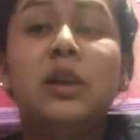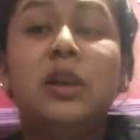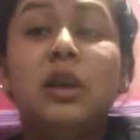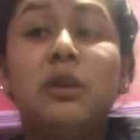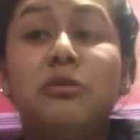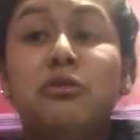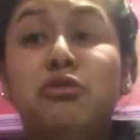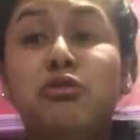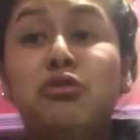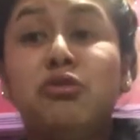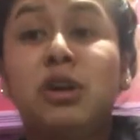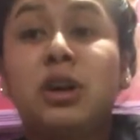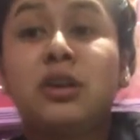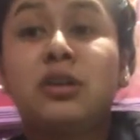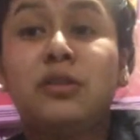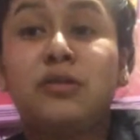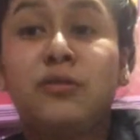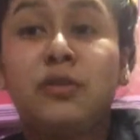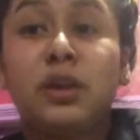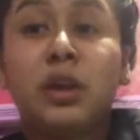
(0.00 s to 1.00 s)
It was too
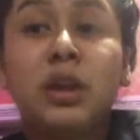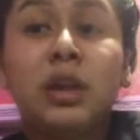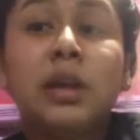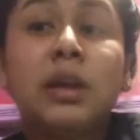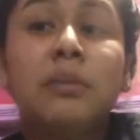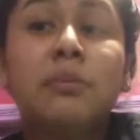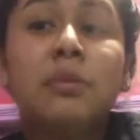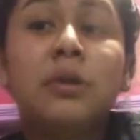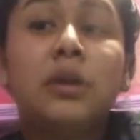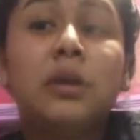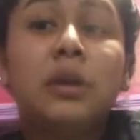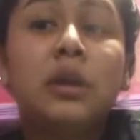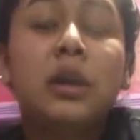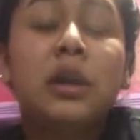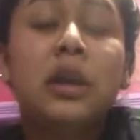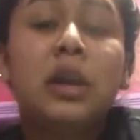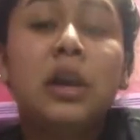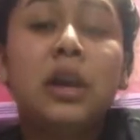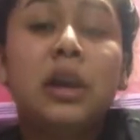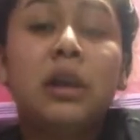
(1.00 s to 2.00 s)
toxic for him,
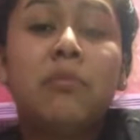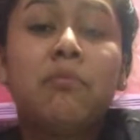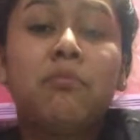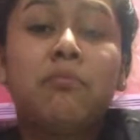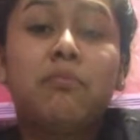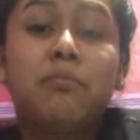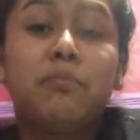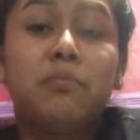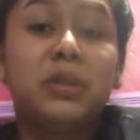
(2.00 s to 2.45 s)
and